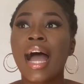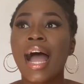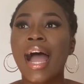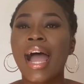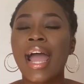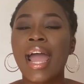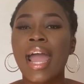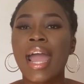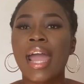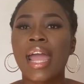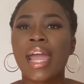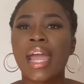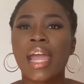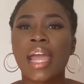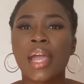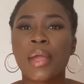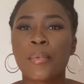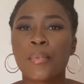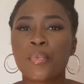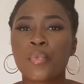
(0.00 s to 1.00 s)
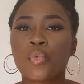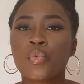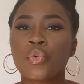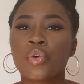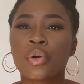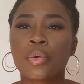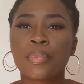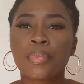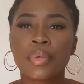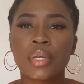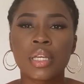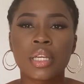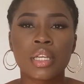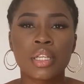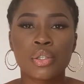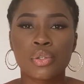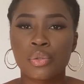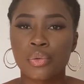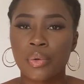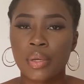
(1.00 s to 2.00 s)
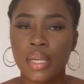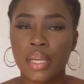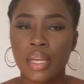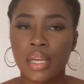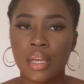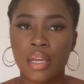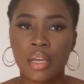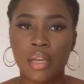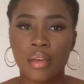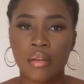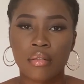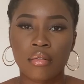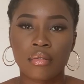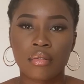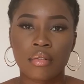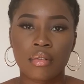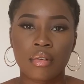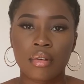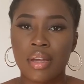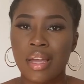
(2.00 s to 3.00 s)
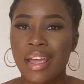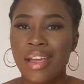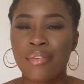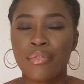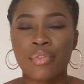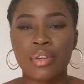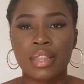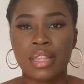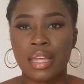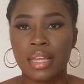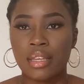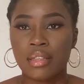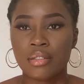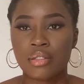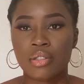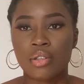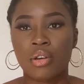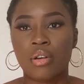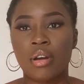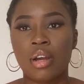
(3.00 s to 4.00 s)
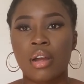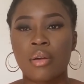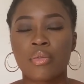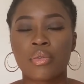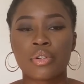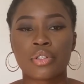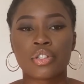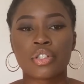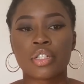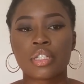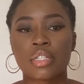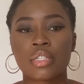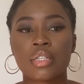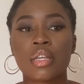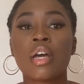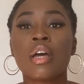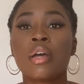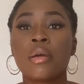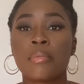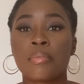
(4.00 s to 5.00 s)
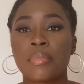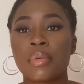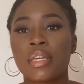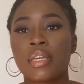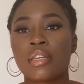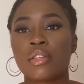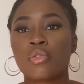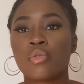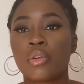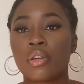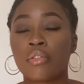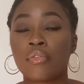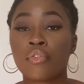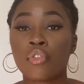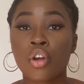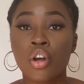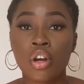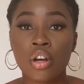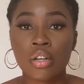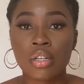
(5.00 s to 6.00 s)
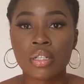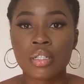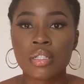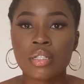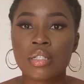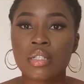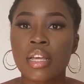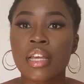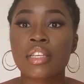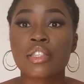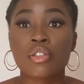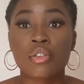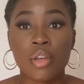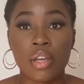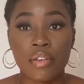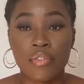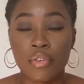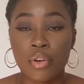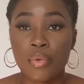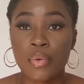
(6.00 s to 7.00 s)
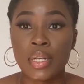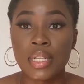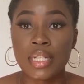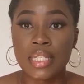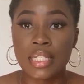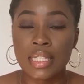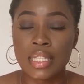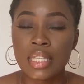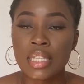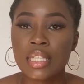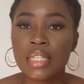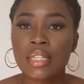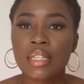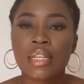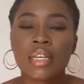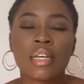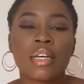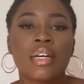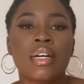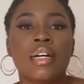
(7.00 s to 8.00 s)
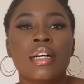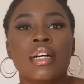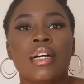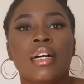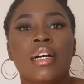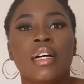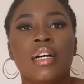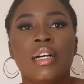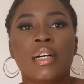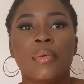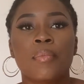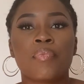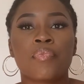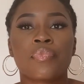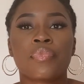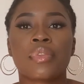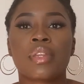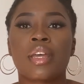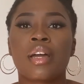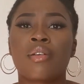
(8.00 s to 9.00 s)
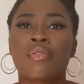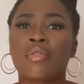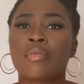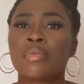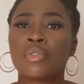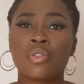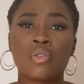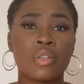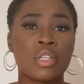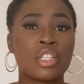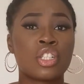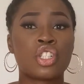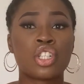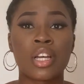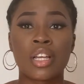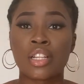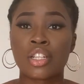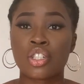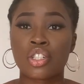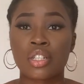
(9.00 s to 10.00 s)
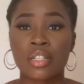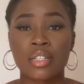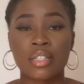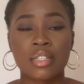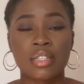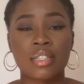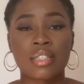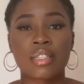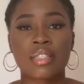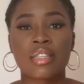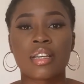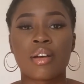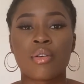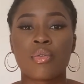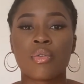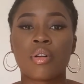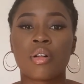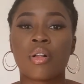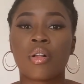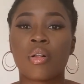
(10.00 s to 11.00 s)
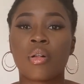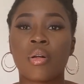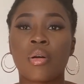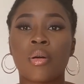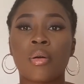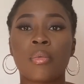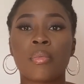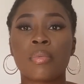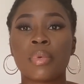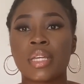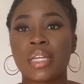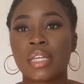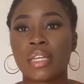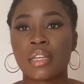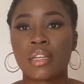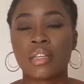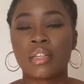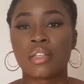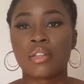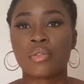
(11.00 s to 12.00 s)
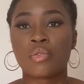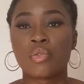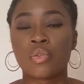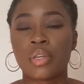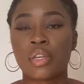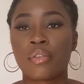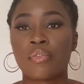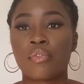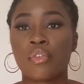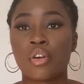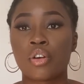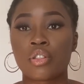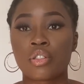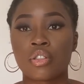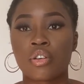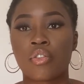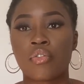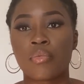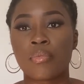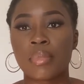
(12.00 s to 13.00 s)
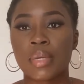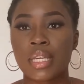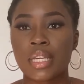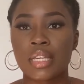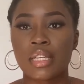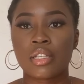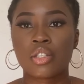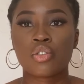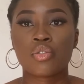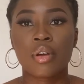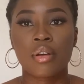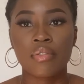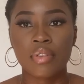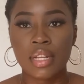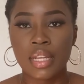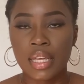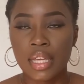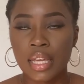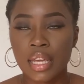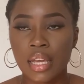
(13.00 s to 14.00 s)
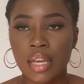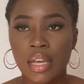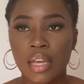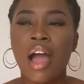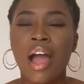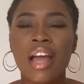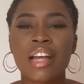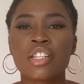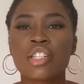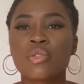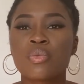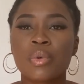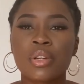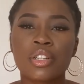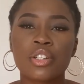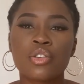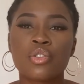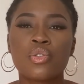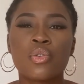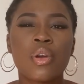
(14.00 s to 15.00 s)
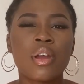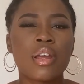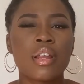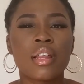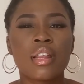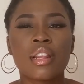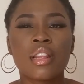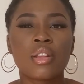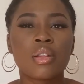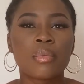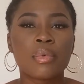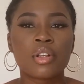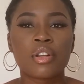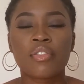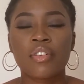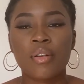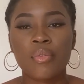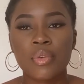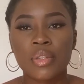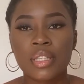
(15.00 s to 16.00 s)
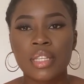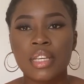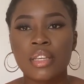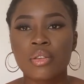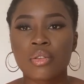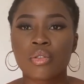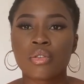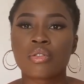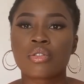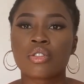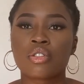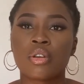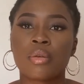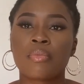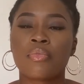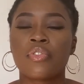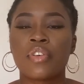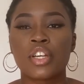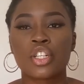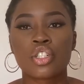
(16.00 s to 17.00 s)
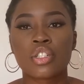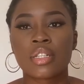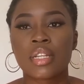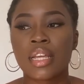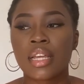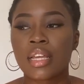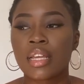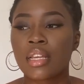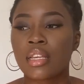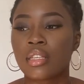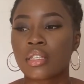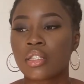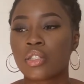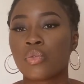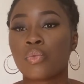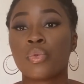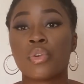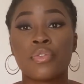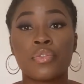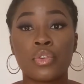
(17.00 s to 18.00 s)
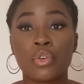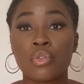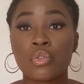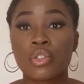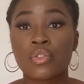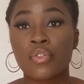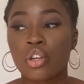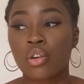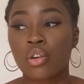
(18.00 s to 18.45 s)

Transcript: i will be doing everything so i will just be doing vlogs as you have already seen um, I will be doing challenges, I will be doing vlogs of me traveling. I just want to do a little bit of everything, you know, some fashion things, reviews,